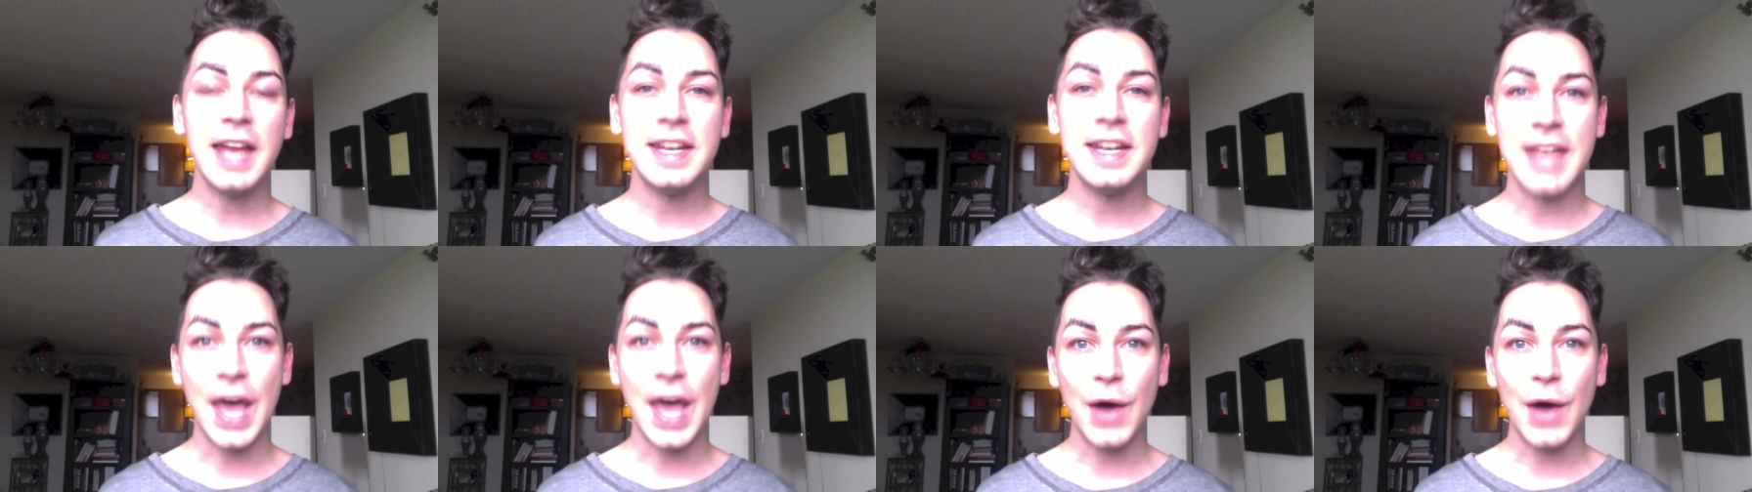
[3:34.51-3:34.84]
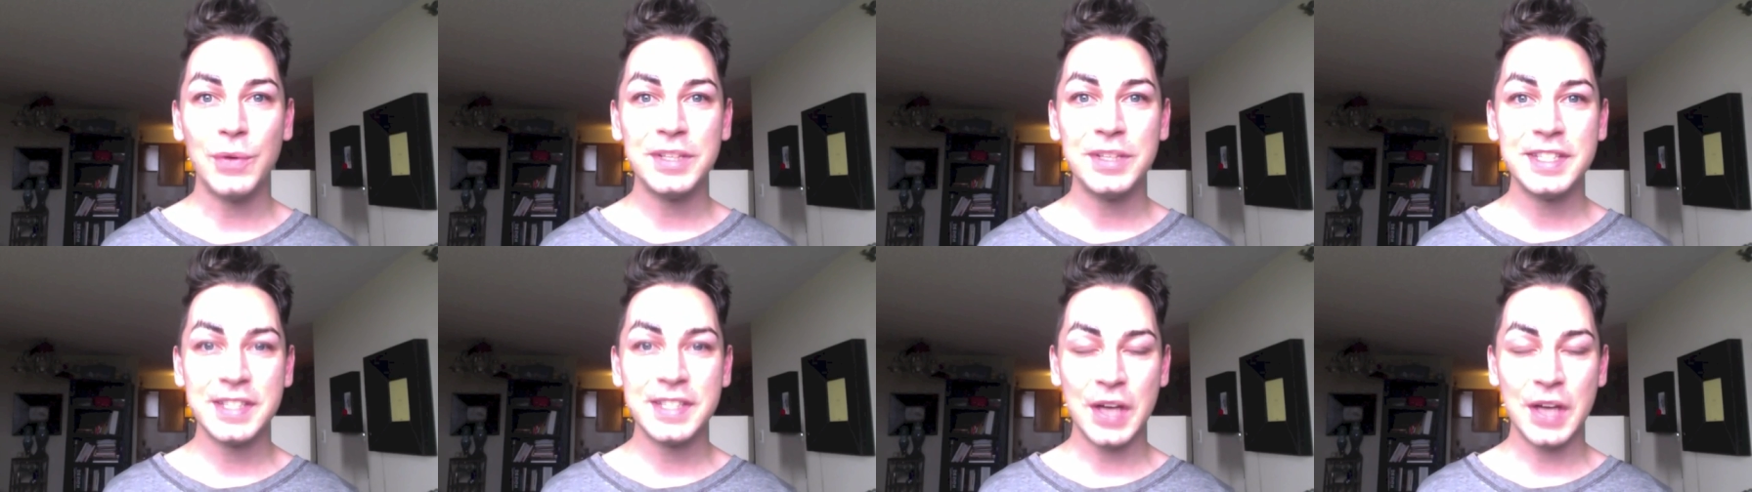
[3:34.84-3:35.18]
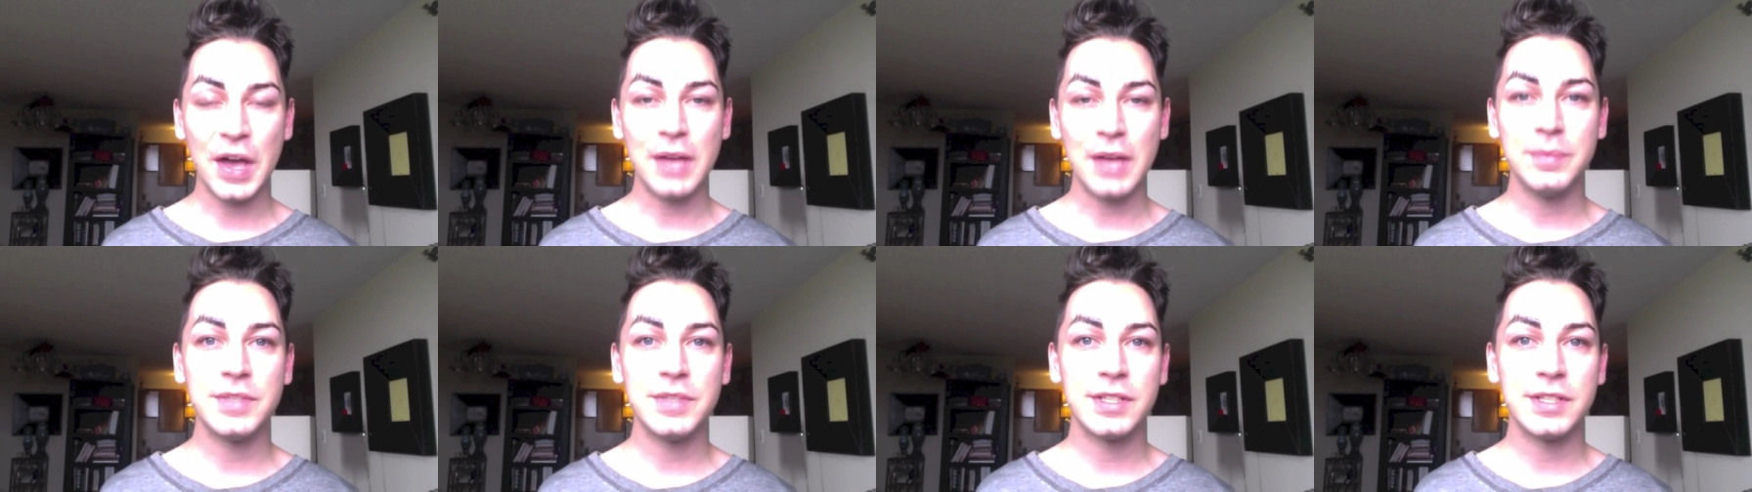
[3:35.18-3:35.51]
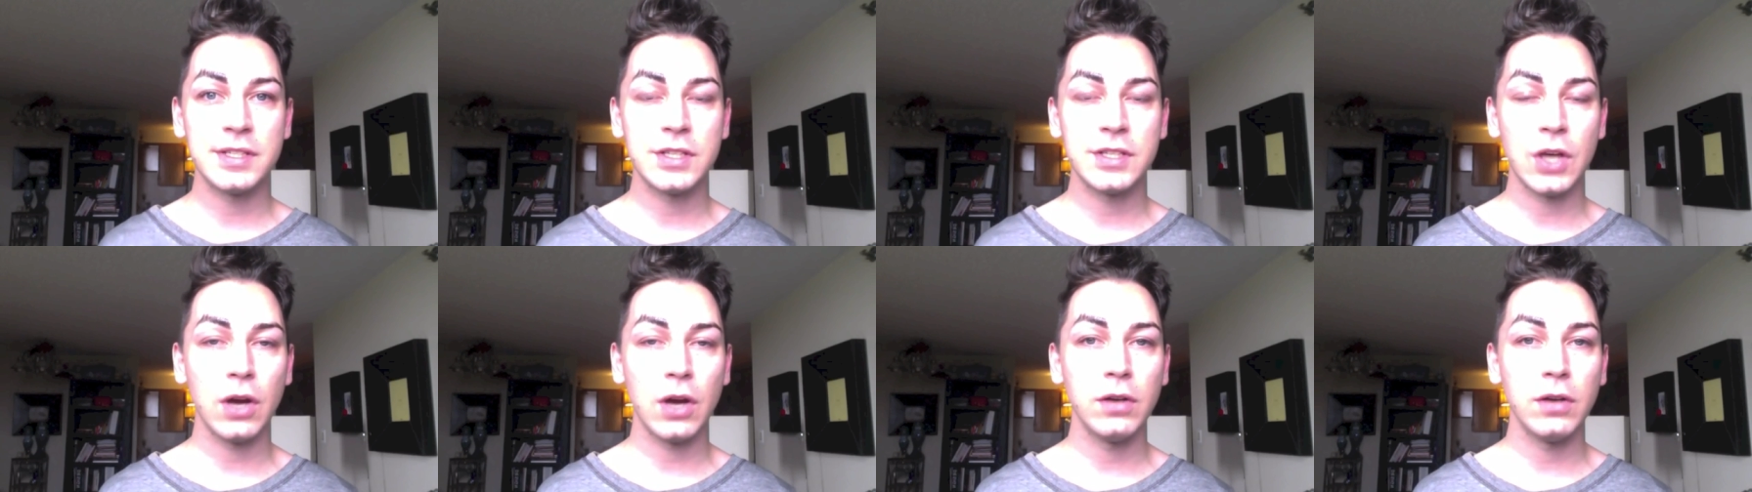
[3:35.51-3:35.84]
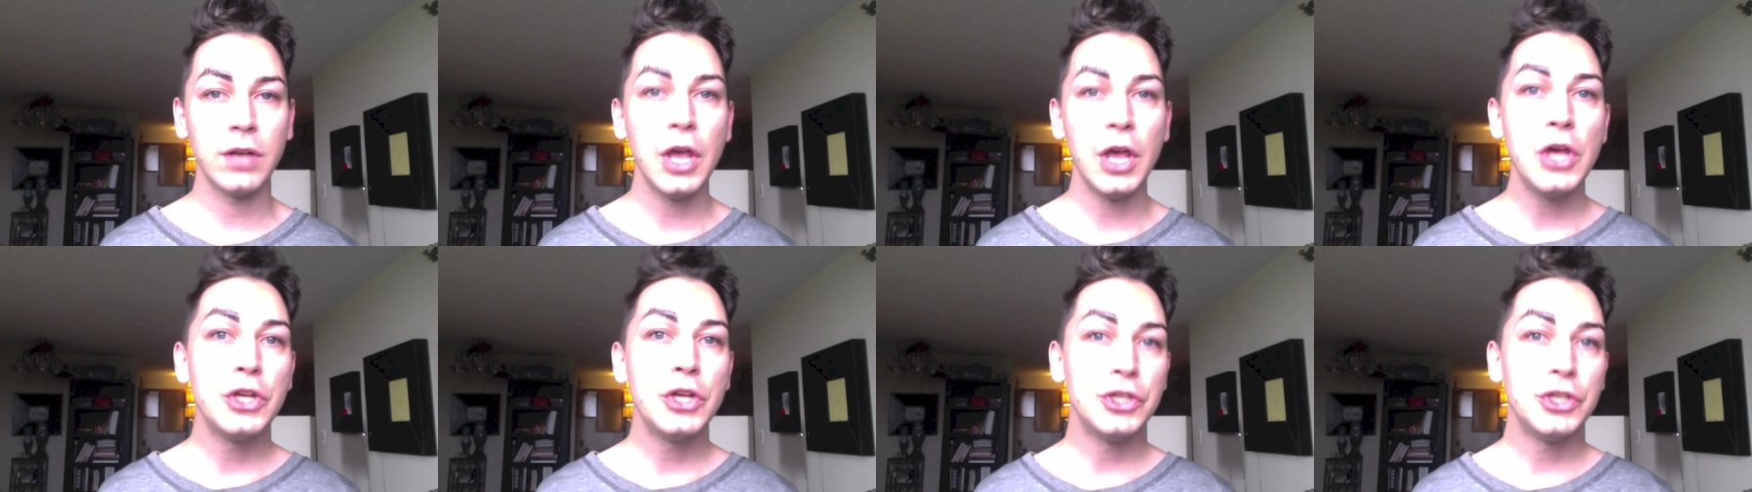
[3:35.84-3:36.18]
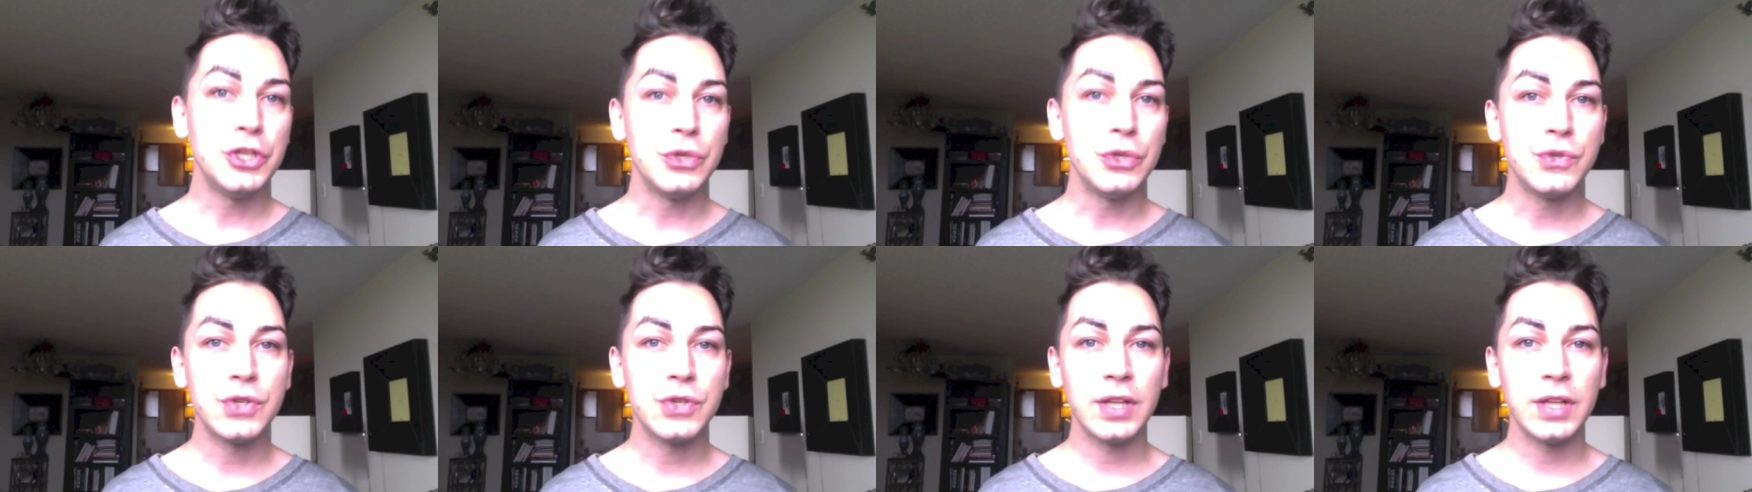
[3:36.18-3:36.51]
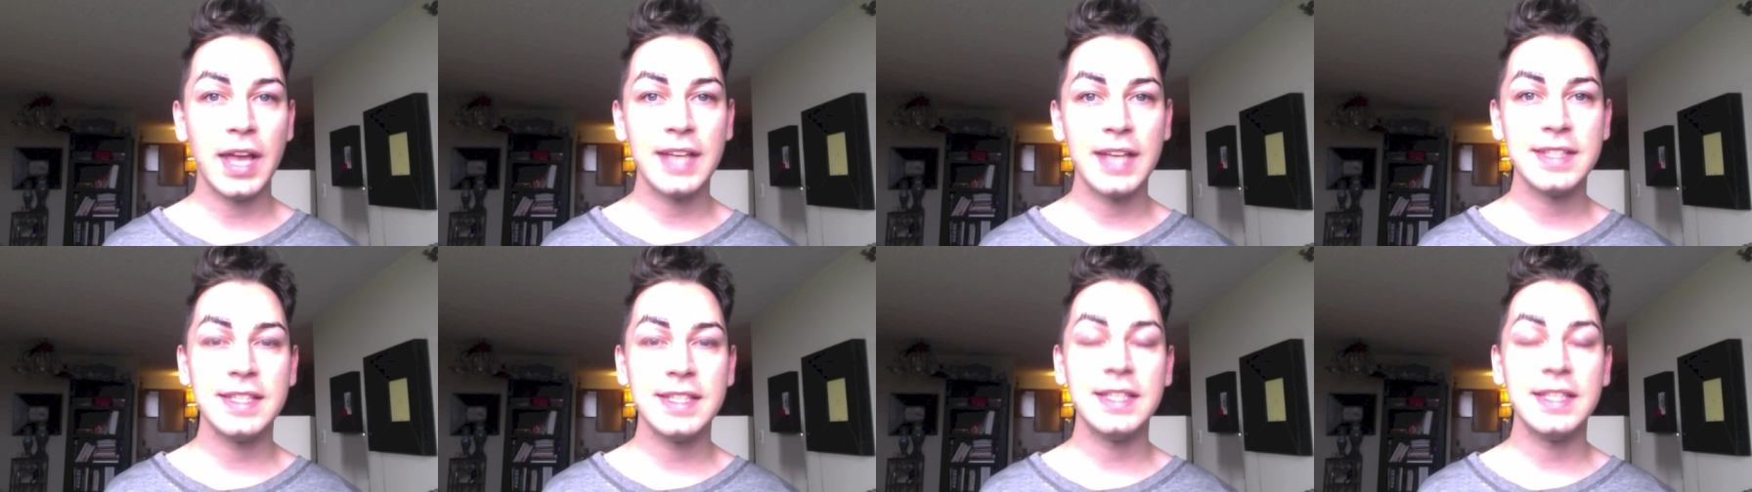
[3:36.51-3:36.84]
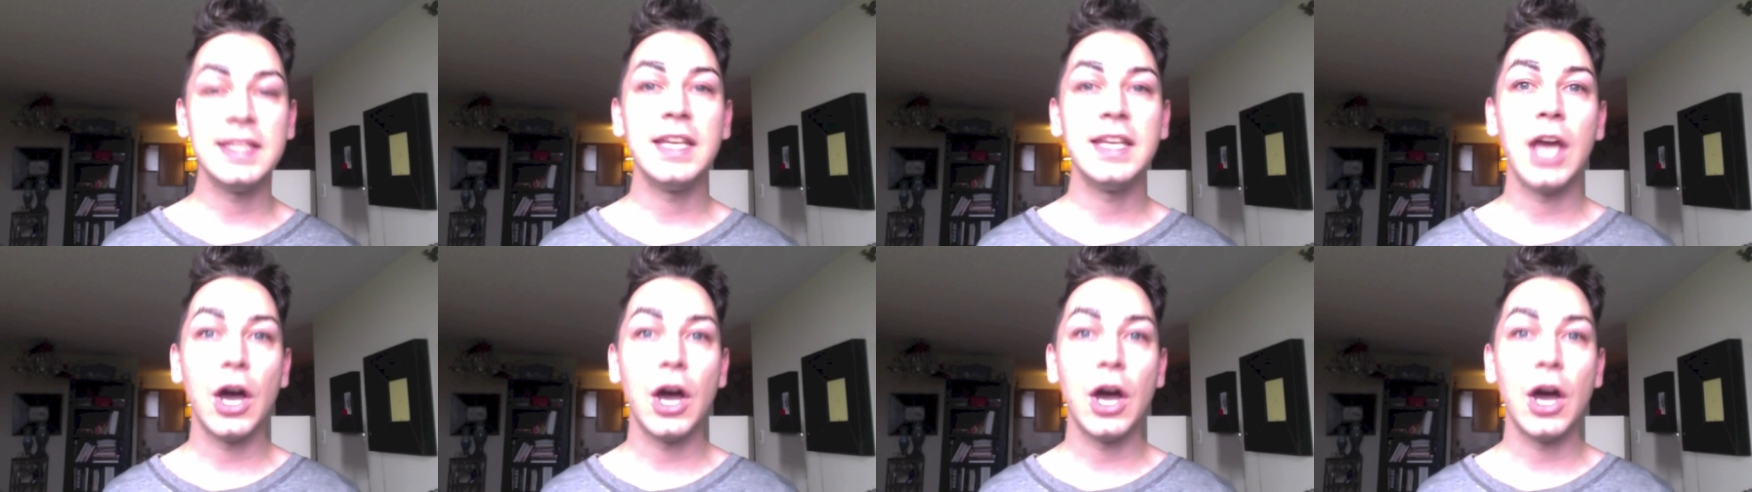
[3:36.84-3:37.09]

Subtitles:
now it's time to start neutralizing the